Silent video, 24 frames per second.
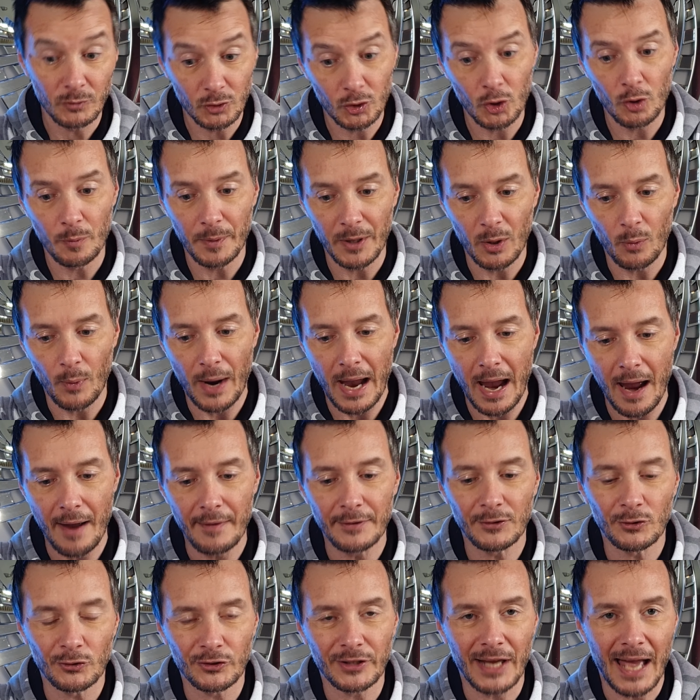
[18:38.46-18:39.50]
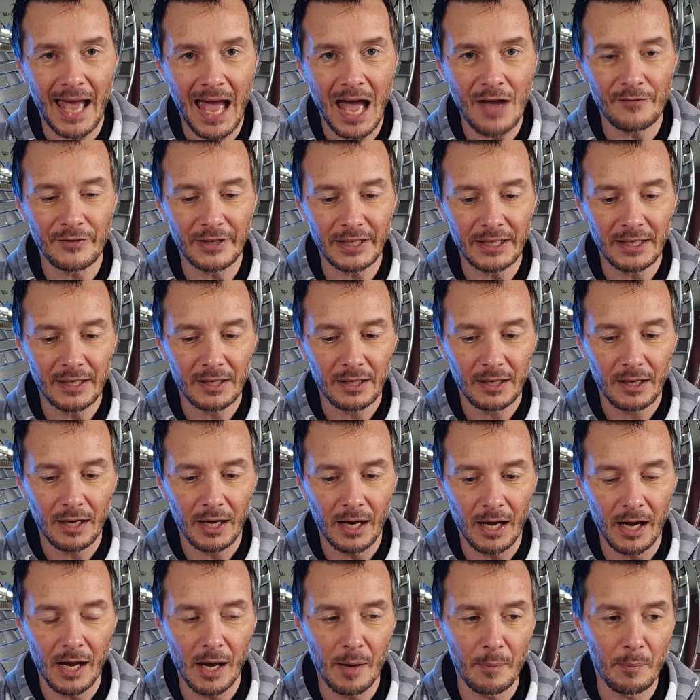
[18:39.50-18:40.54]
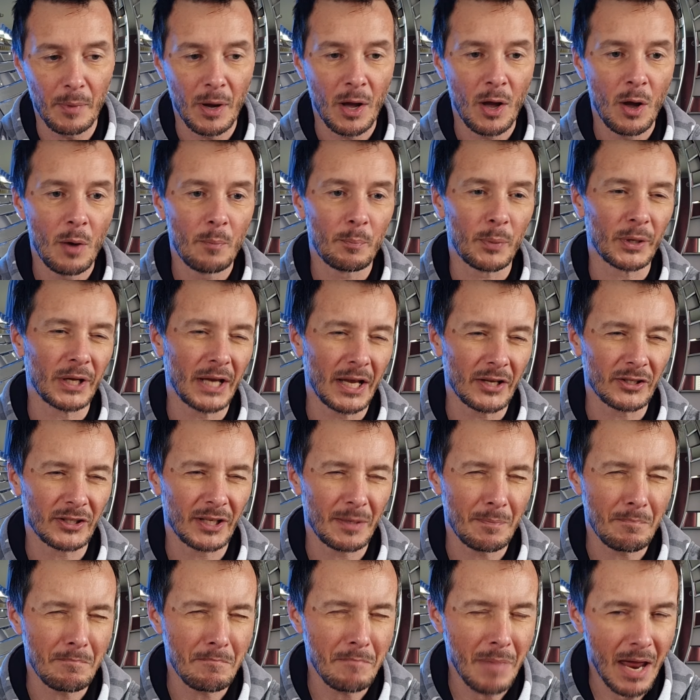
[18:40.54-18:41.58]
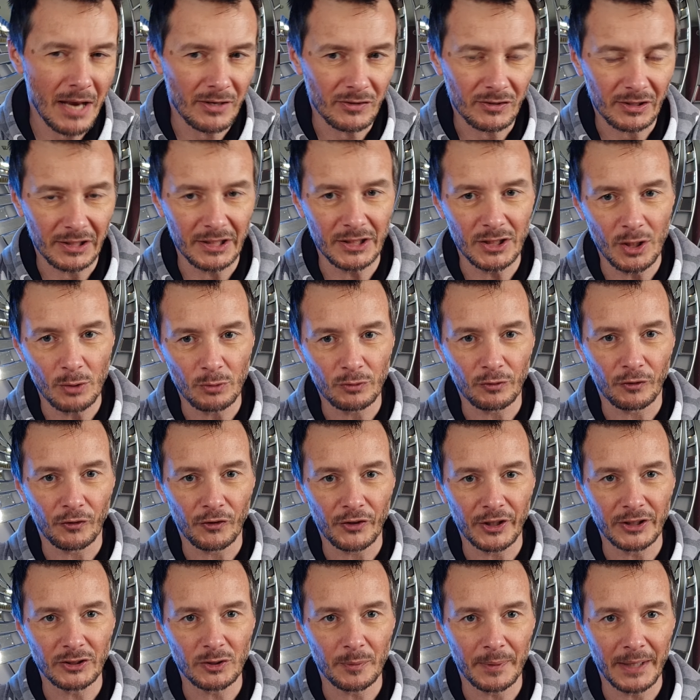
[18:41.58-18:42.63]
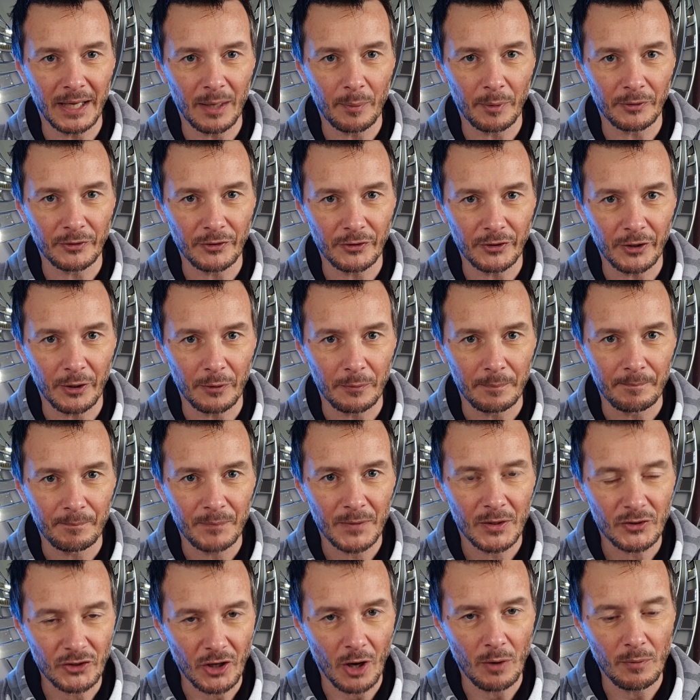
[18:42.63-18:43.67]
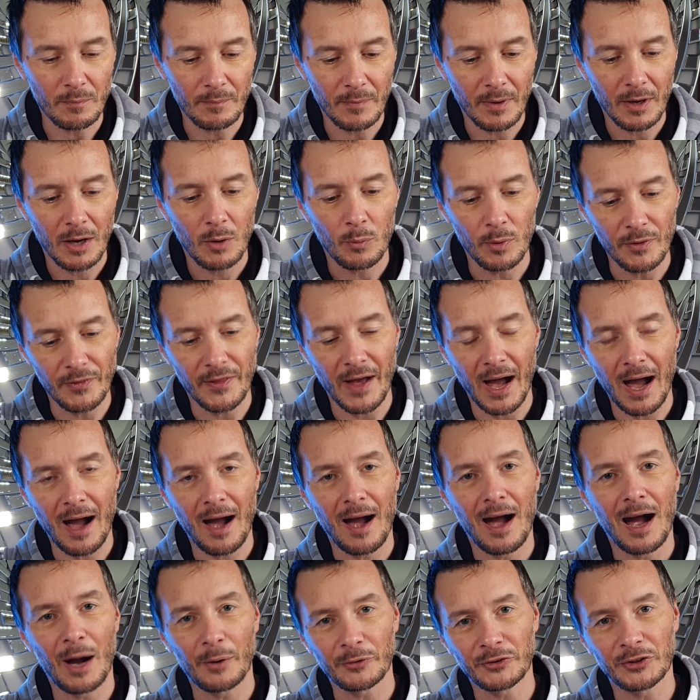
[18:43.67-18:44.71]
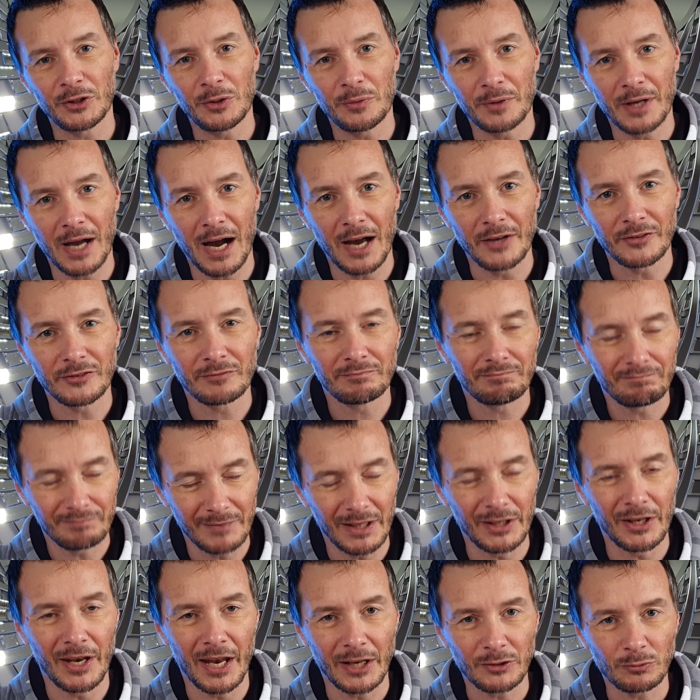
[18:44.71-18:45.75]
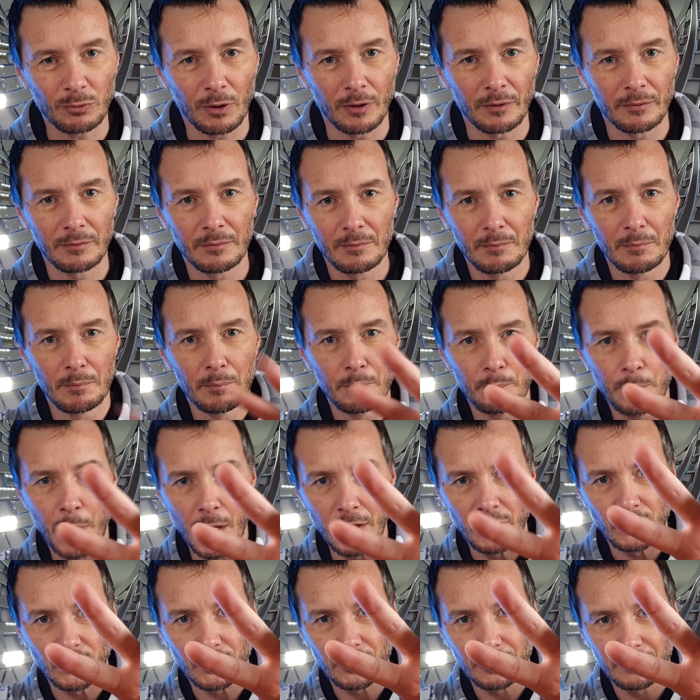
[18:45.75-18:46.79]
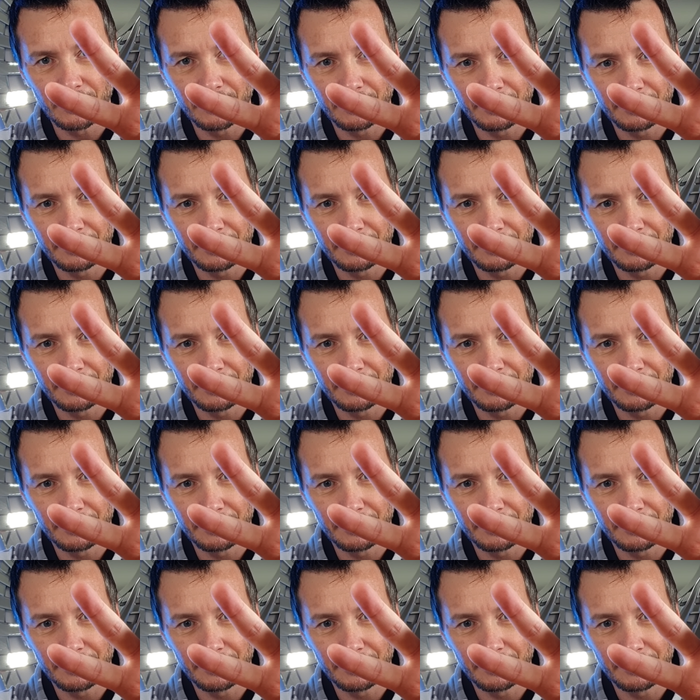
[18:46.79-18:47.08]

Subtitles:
do be aware it does get heavy, but it is an immensely useful thing to be able to do. So with that, I'll see you guys in the next one. Peace!